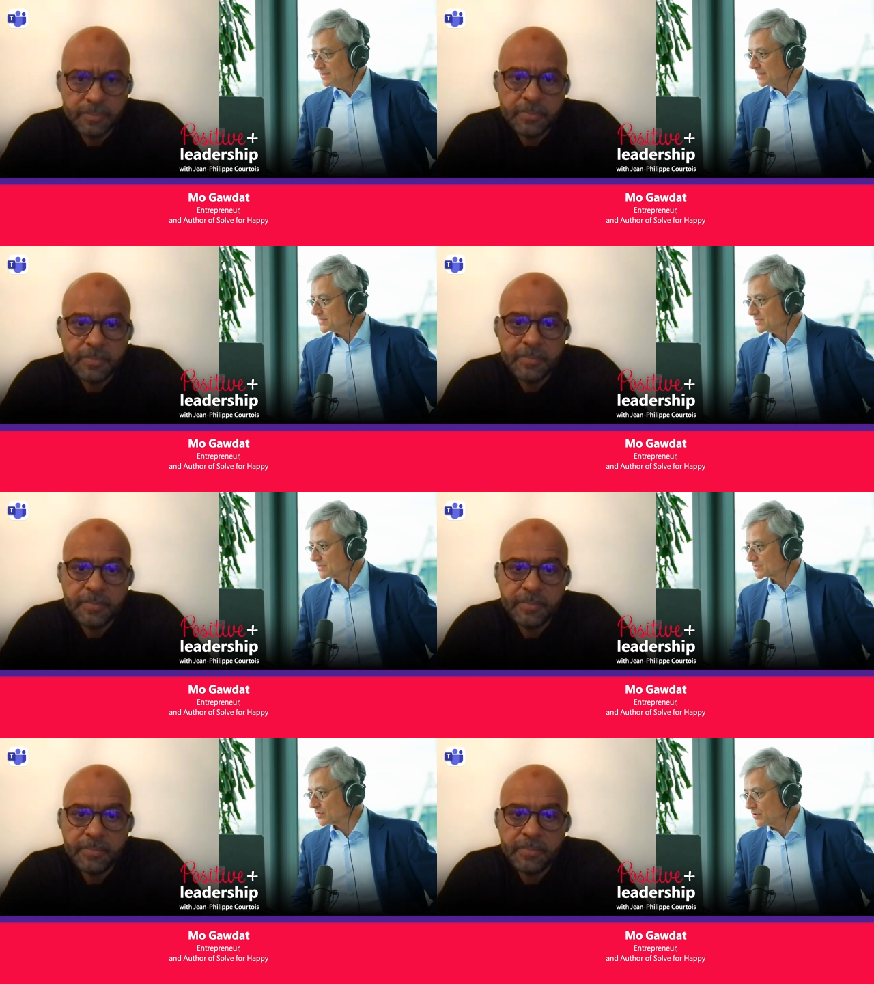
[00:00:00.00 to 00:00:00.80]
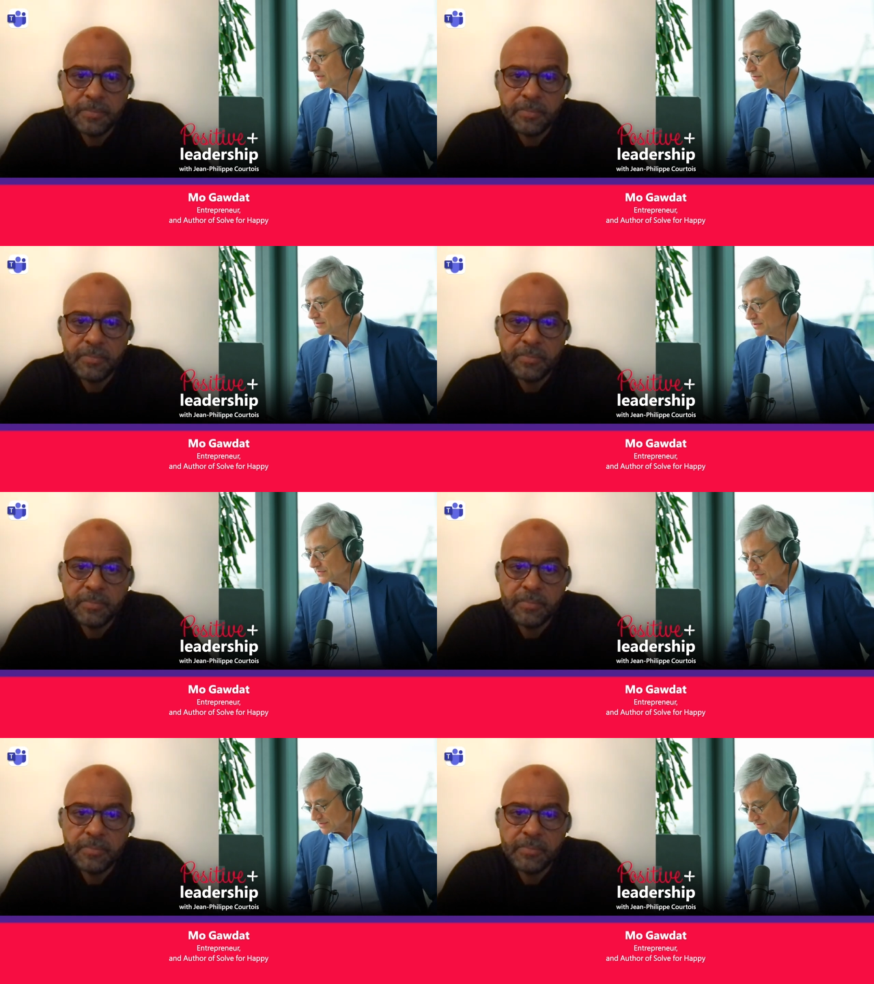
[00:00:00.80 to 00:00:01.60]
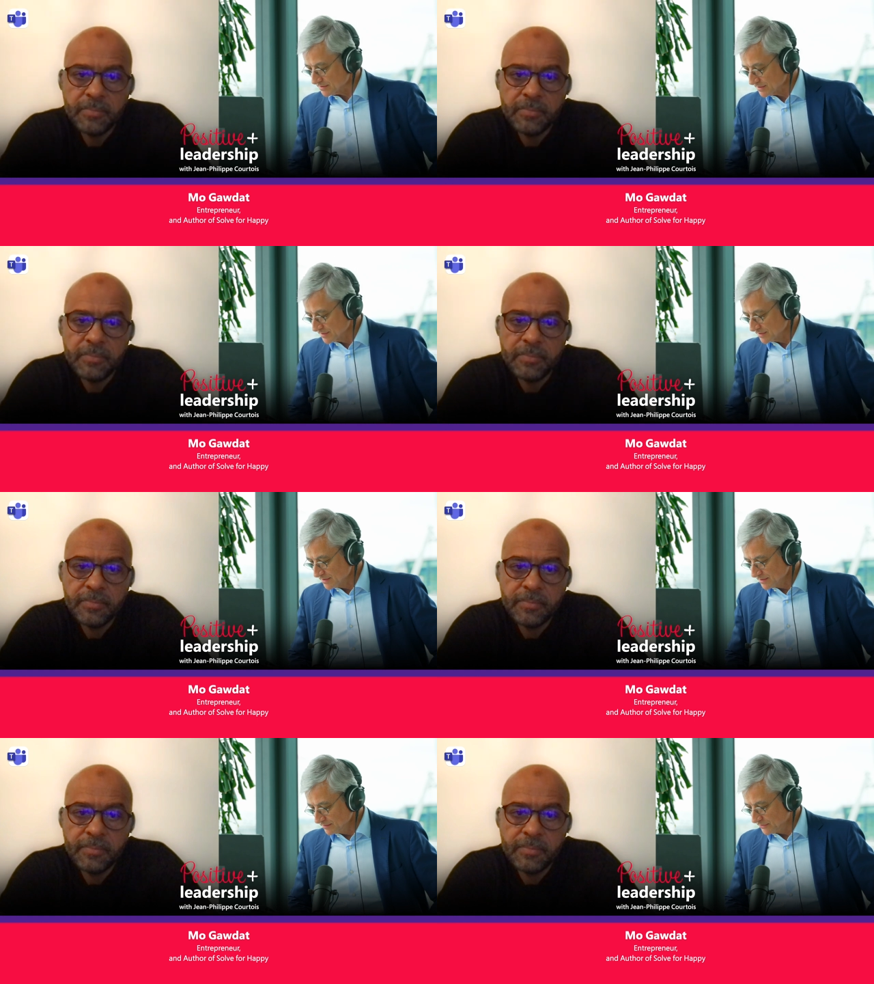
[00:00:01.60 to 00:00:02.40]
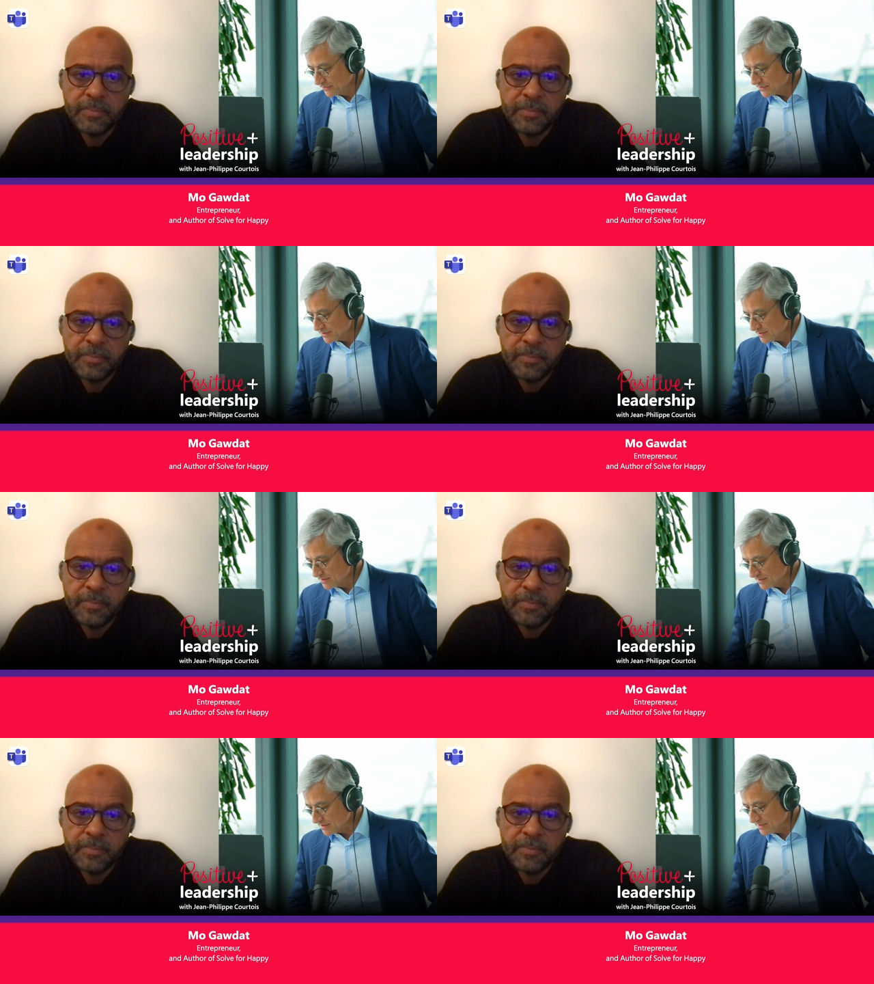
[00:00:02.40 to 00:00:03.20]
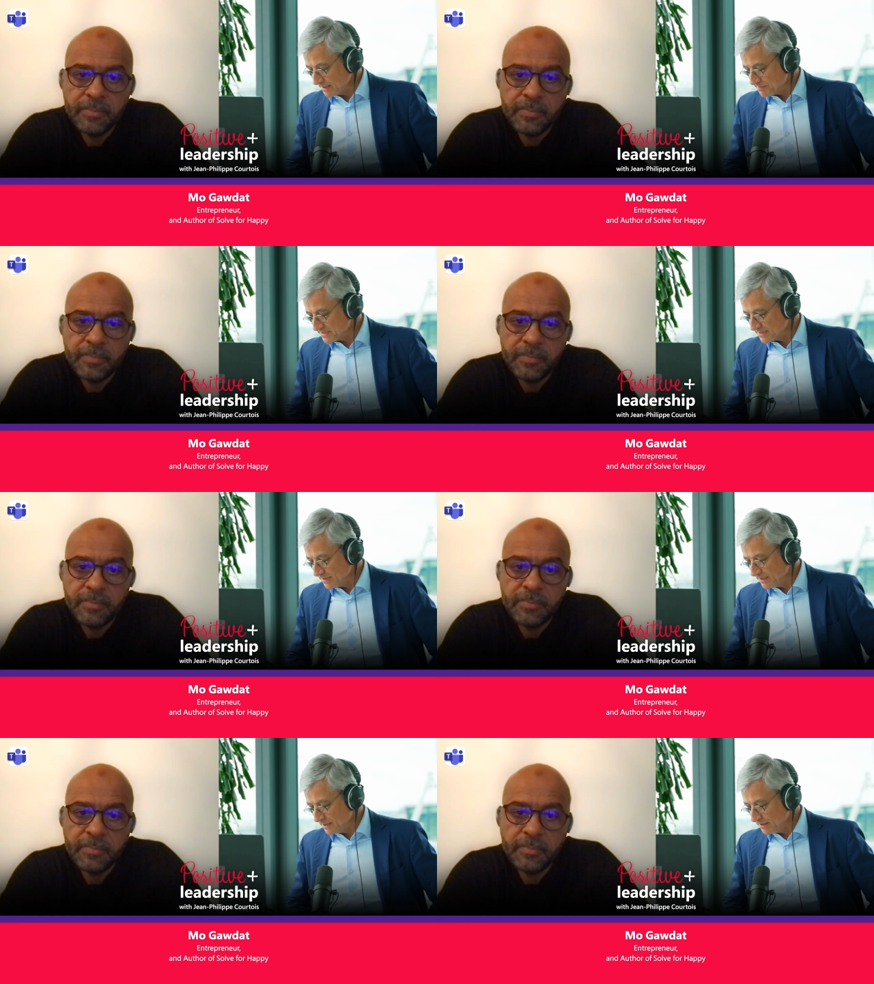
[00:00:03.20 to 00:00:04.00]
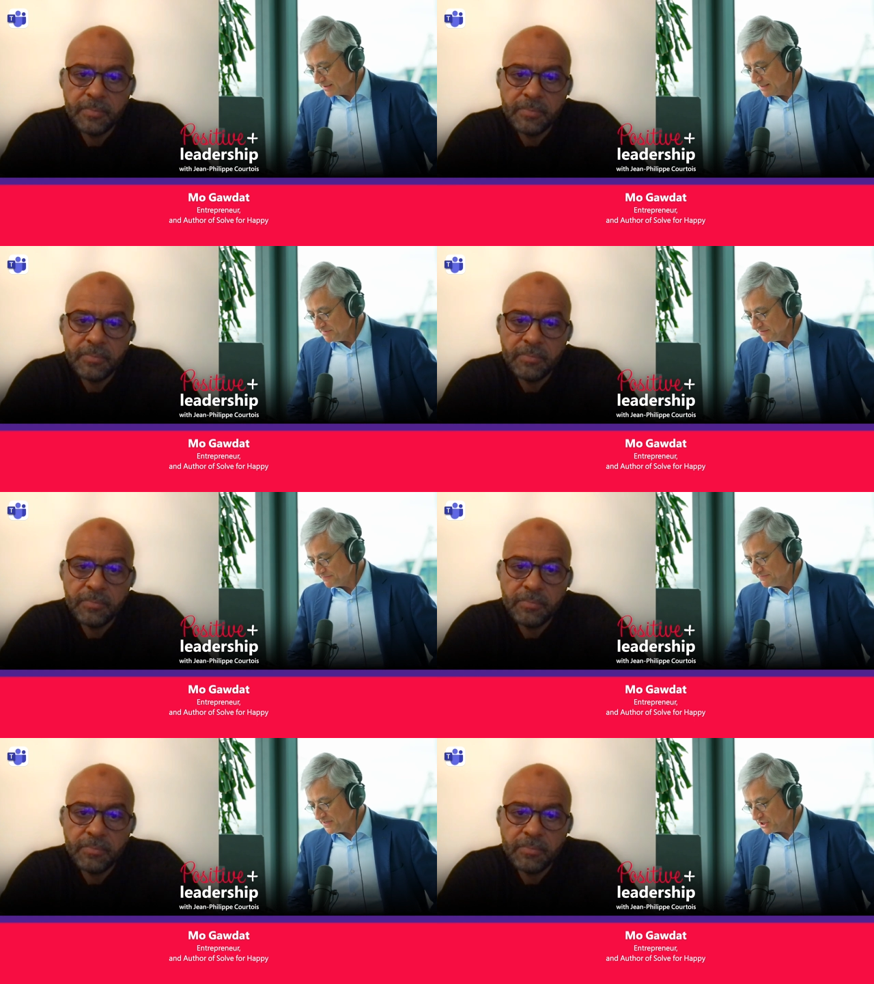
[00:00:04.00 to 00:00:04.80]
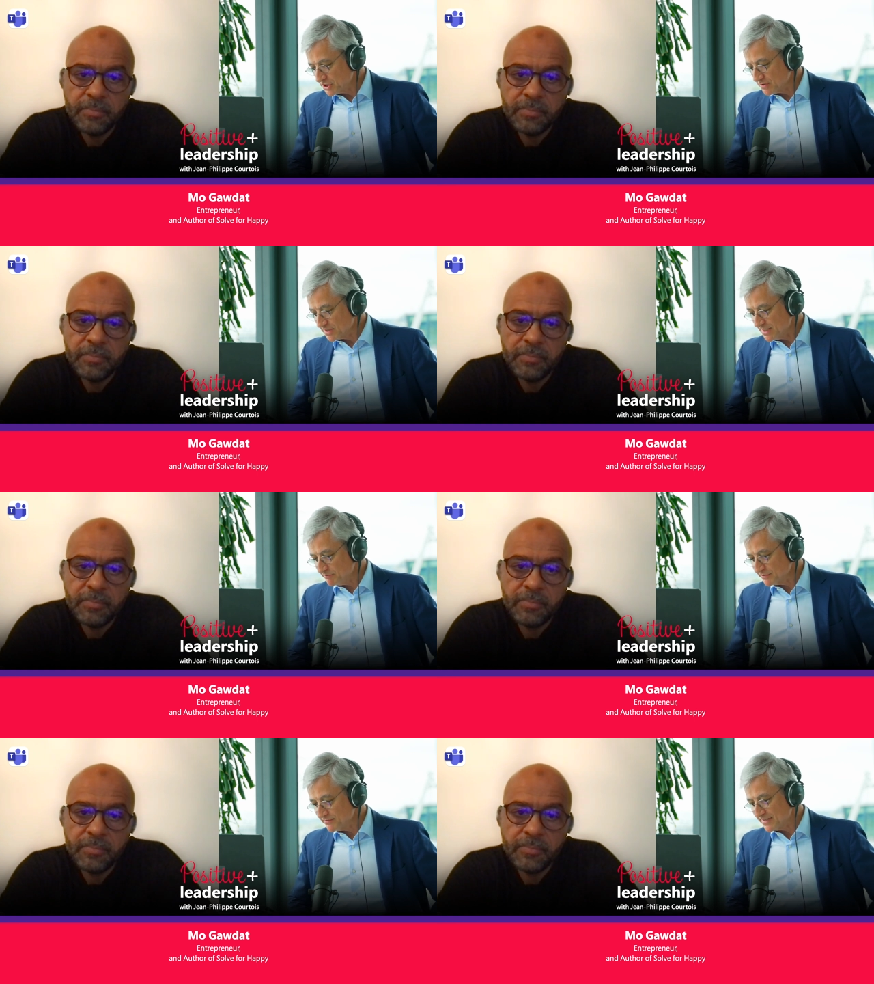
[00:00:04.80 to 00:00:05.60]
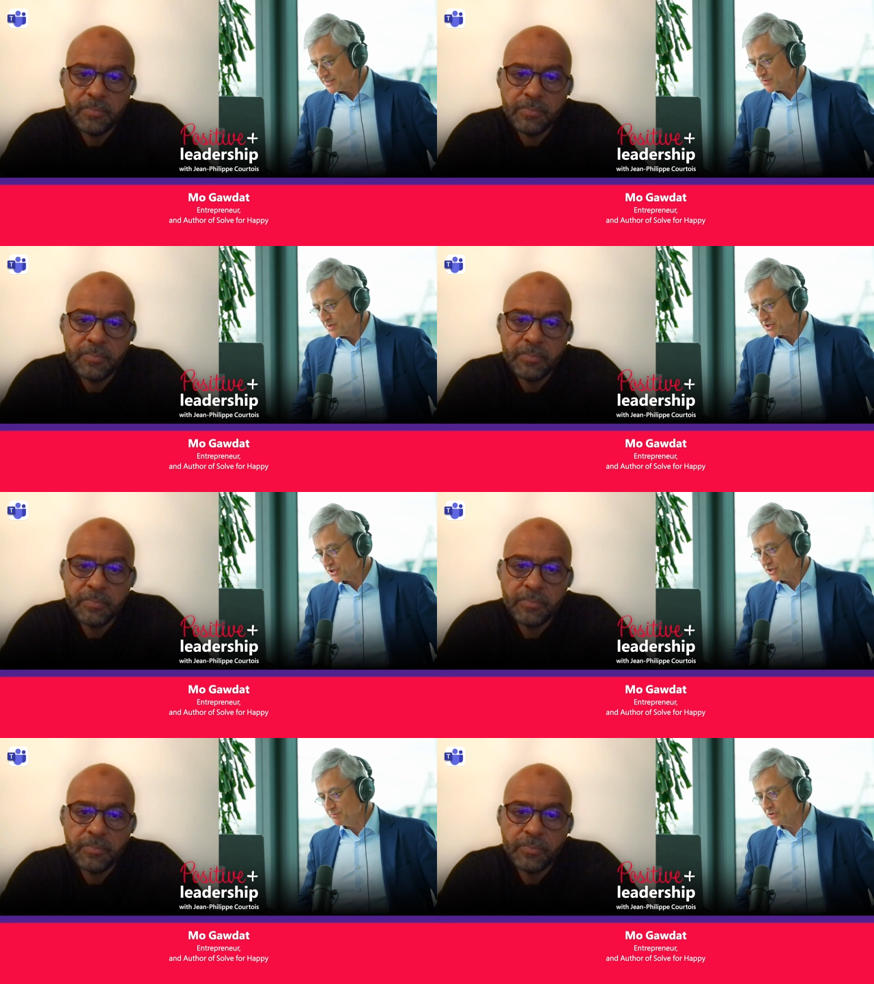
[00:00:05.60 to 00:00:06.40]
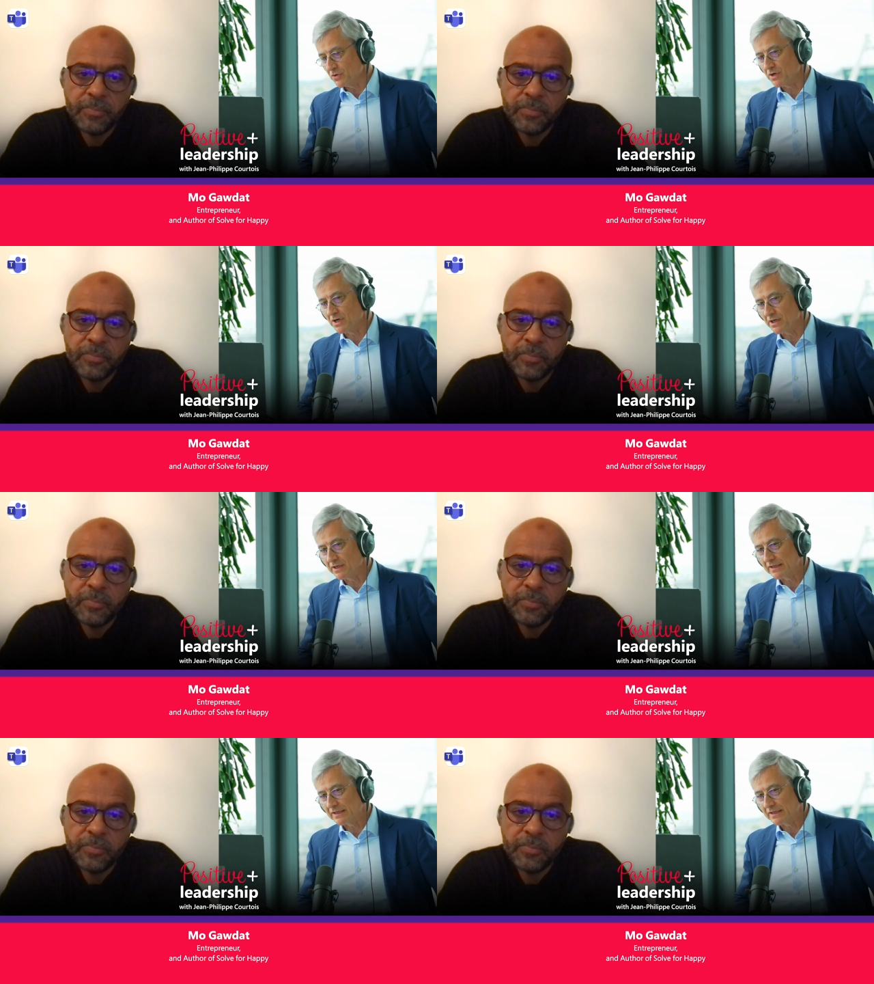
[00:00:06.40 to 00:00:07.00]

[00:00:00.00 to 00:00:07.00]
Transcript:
Speaker 1: I, see us growing through those those uh, steps. Uh, let me finish a couple of last questions, Mo. Uh,